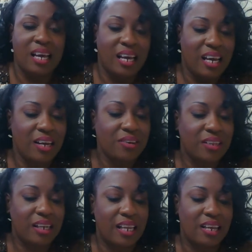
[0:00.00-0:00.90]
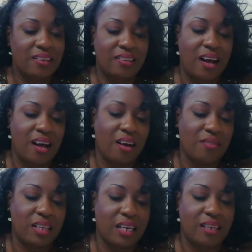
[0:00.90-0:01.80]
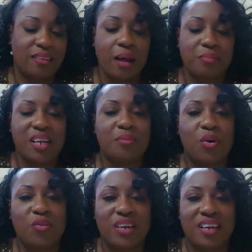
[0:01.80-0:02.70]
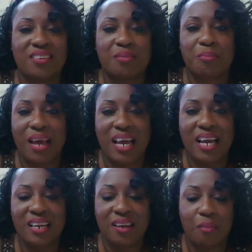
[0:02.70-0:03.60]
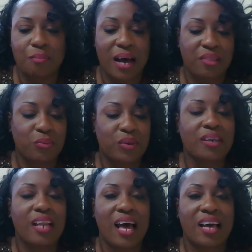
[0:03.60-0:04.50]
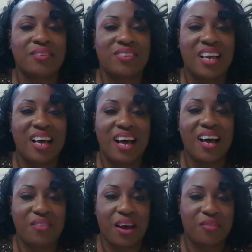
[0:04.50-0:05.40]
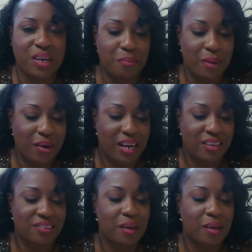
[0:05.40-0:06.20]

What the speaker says: Here's a list of the top 10 movies made by the real lives of African Americans.